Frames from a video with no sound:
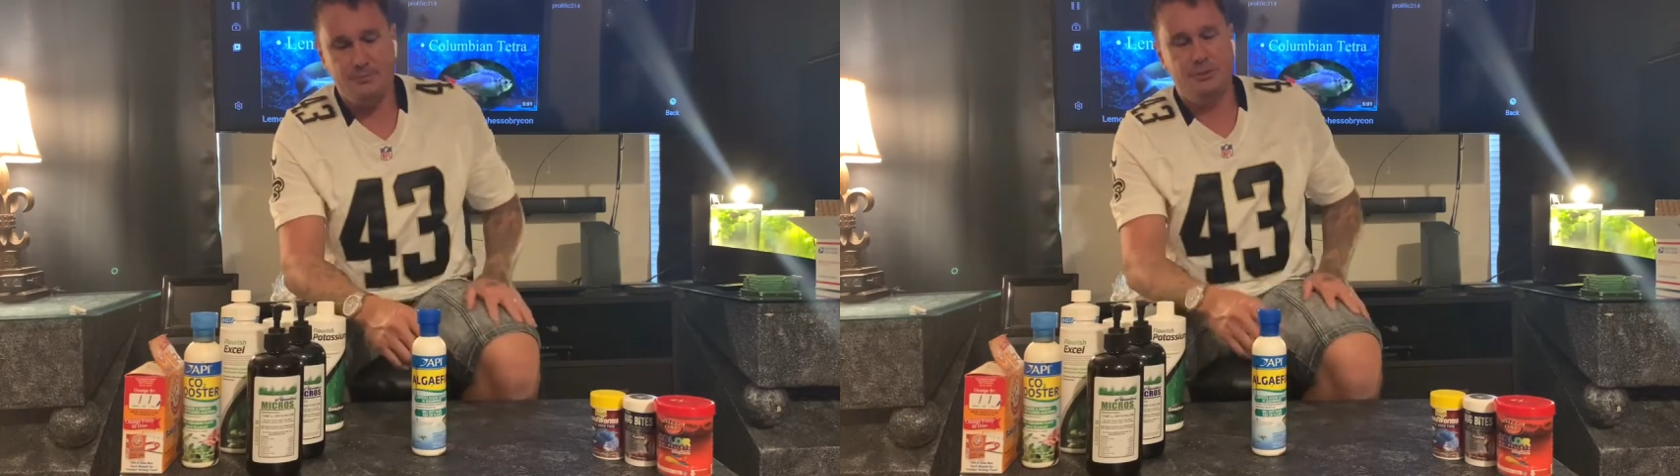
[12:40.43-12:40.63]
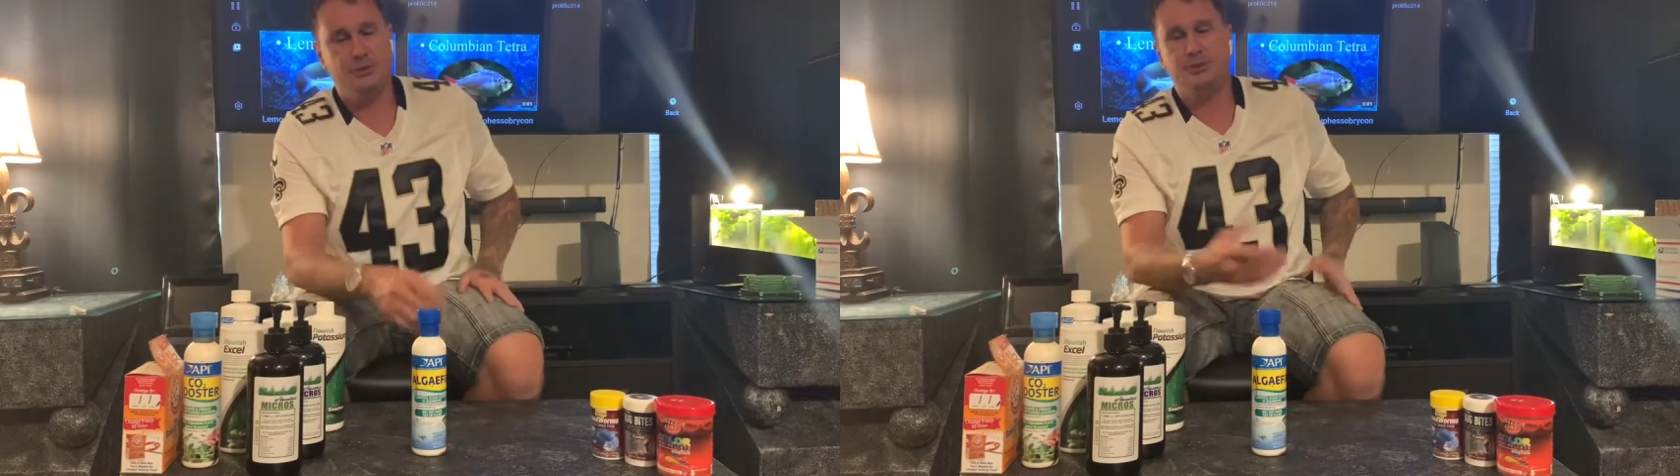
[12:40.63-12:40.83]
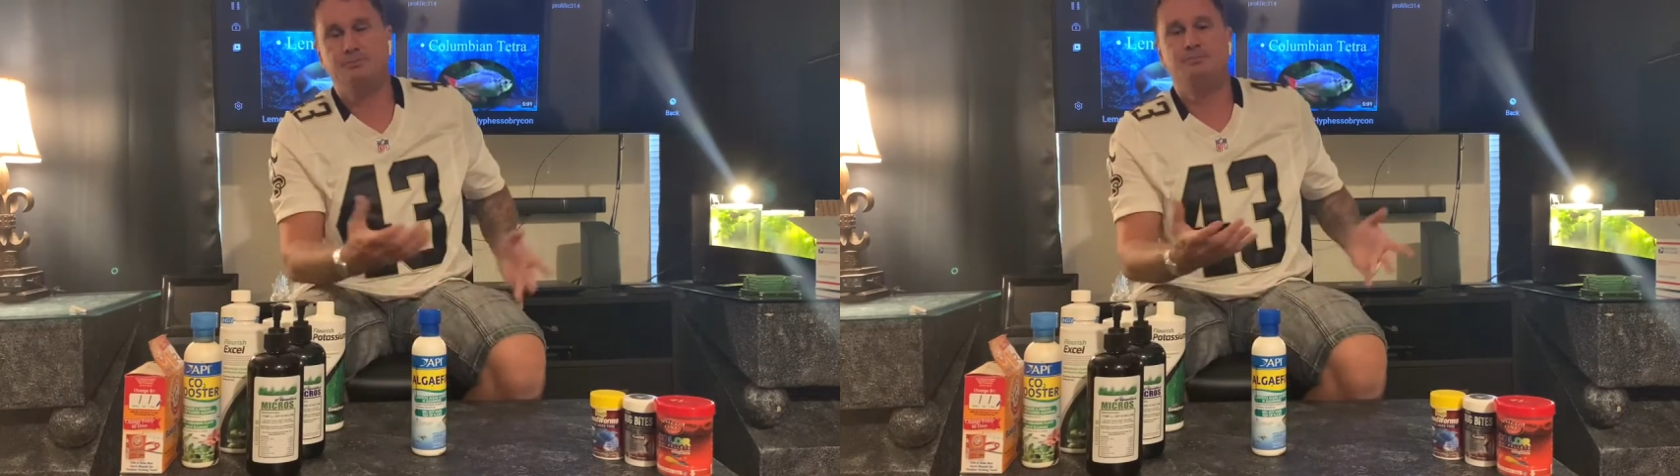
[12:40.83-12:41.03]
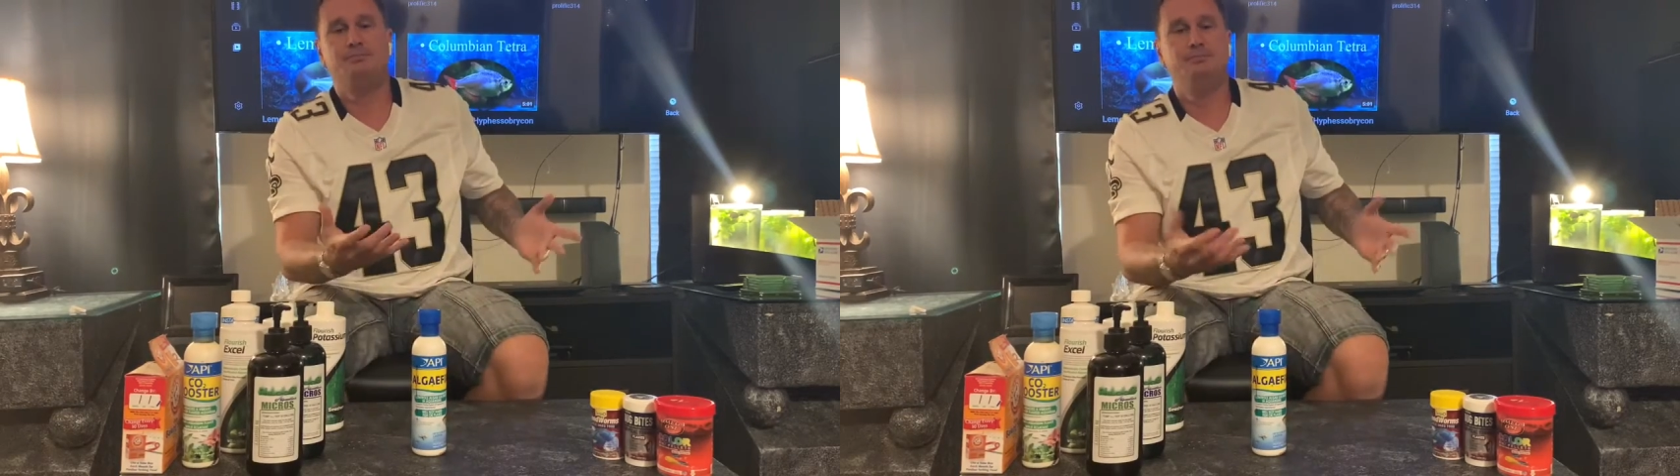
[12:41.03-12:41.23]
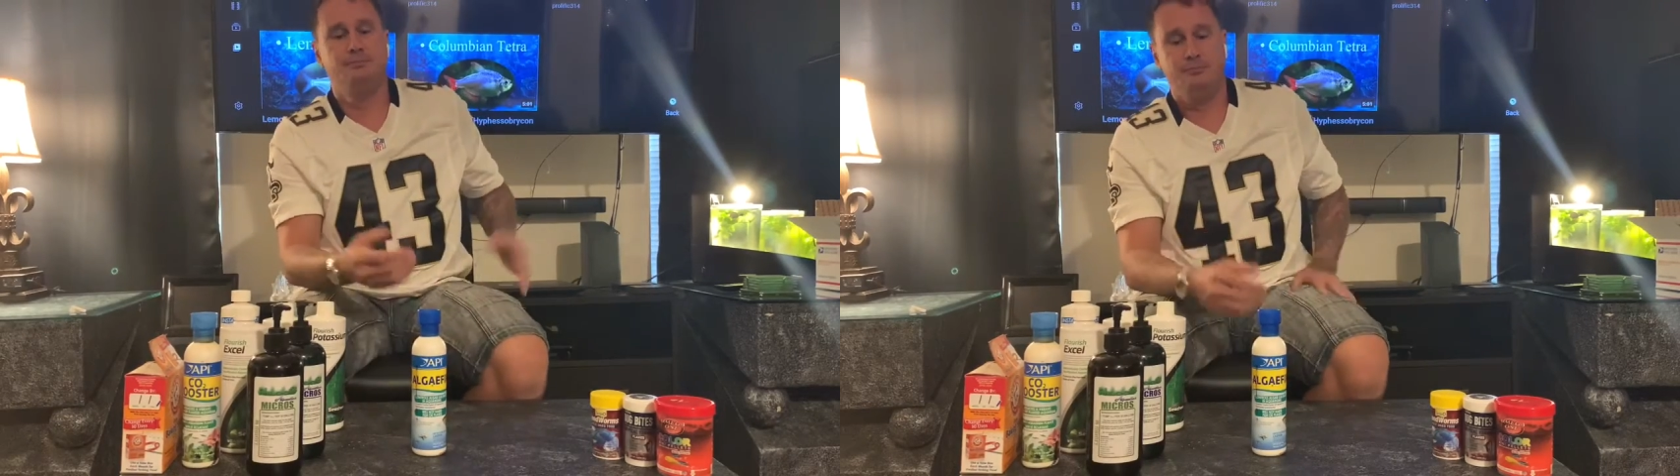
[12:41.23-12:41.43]
just
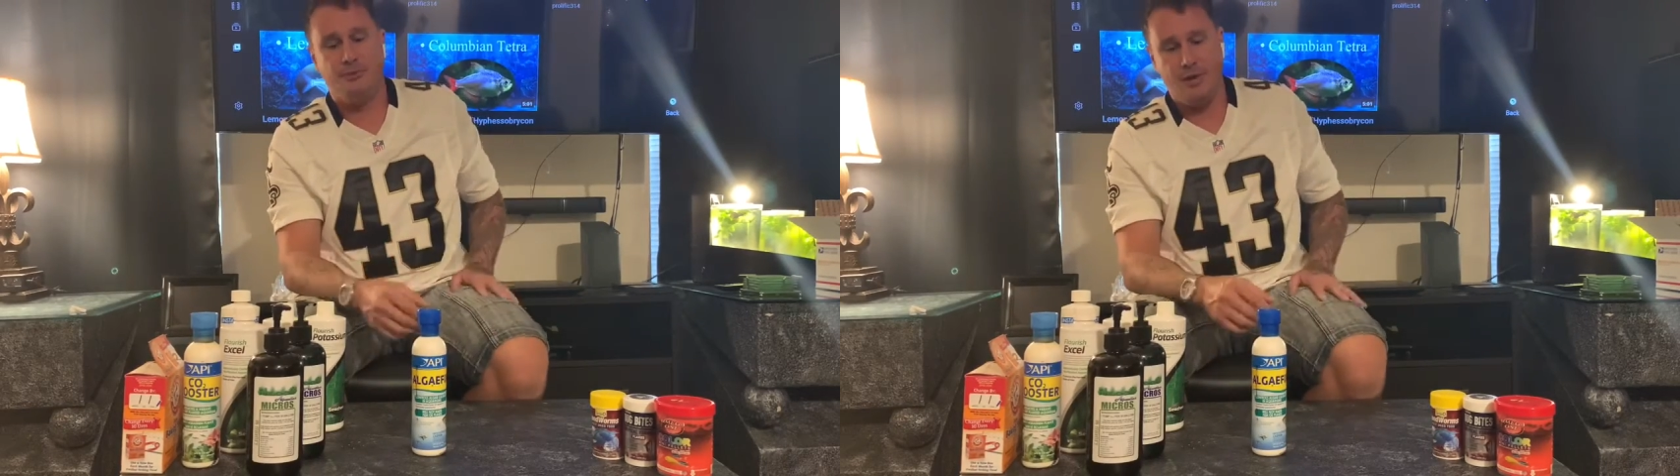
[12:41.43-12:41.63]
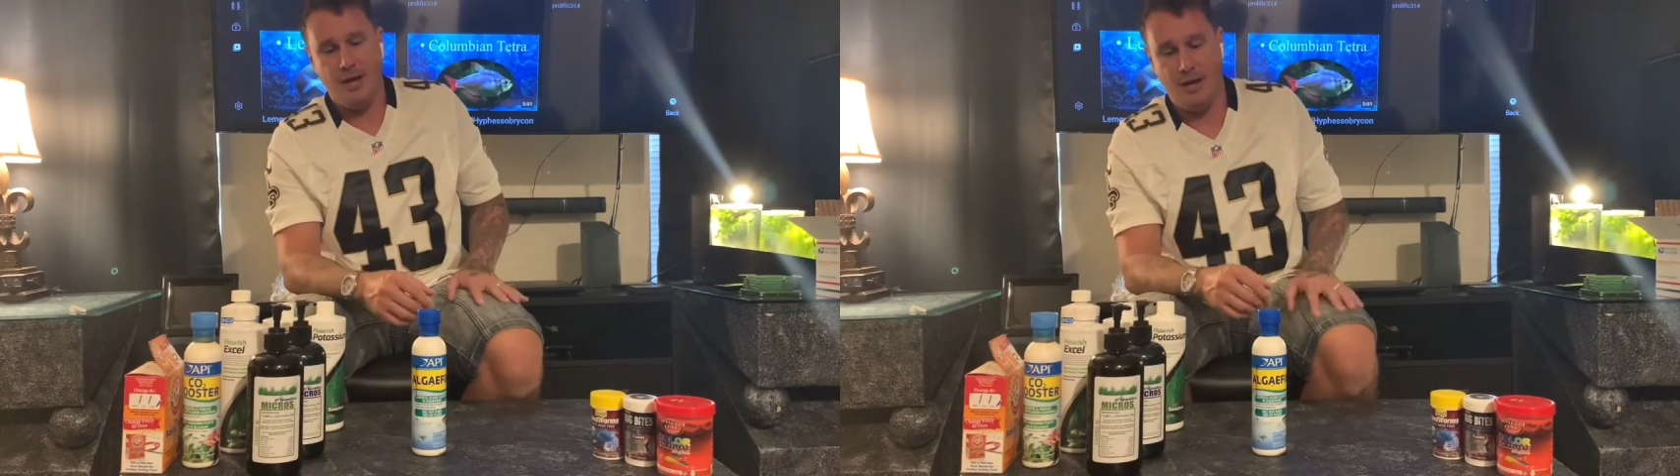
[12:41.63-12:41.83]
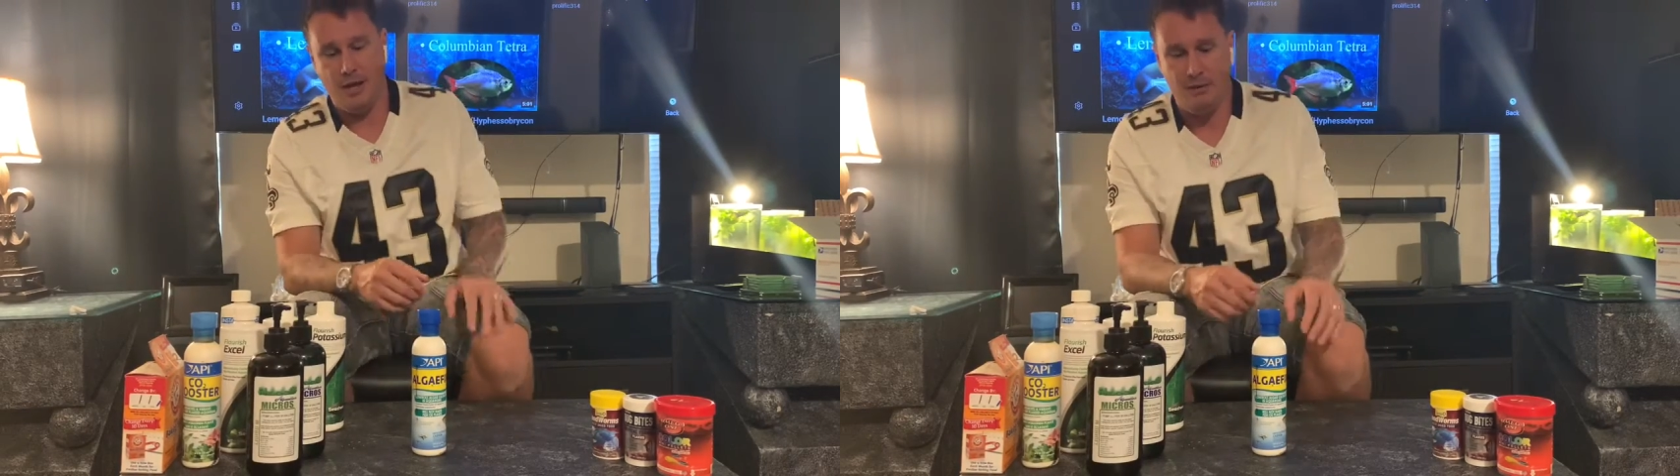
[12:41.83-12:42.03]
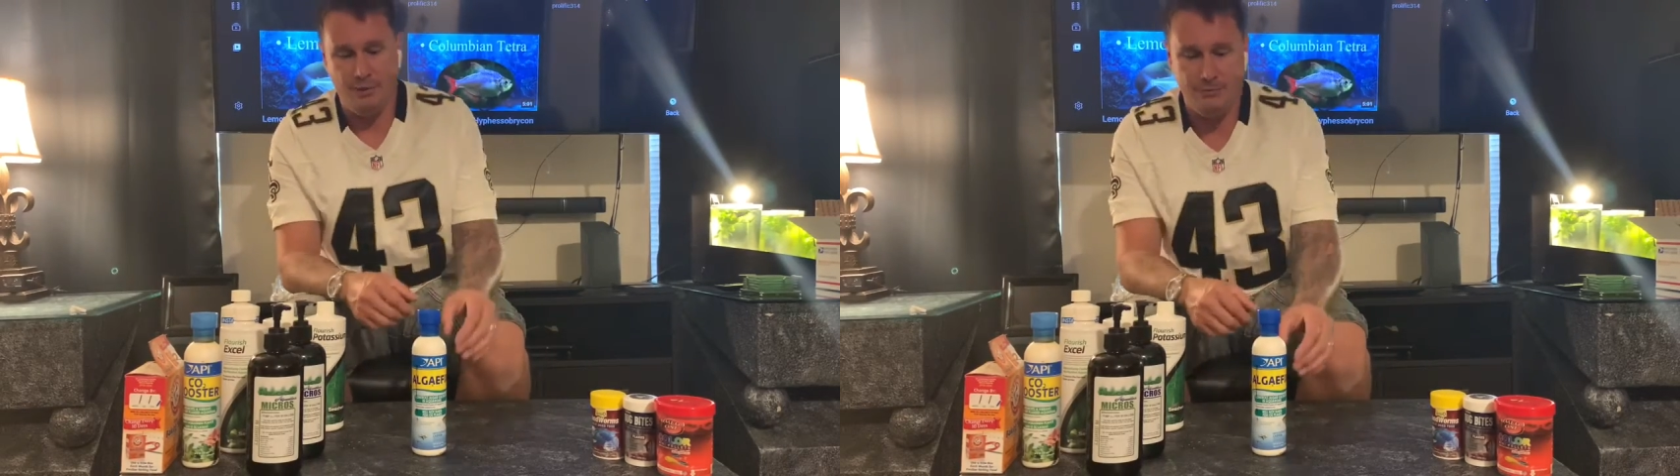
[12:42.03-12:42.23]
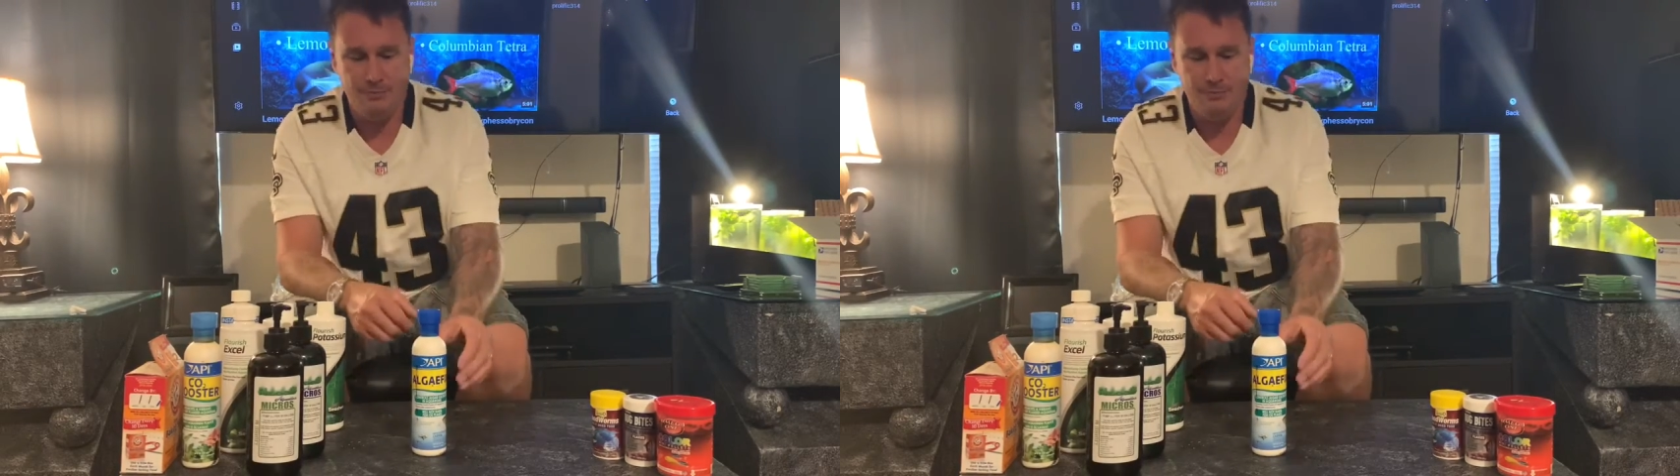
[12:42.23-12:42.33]
for the heck of it.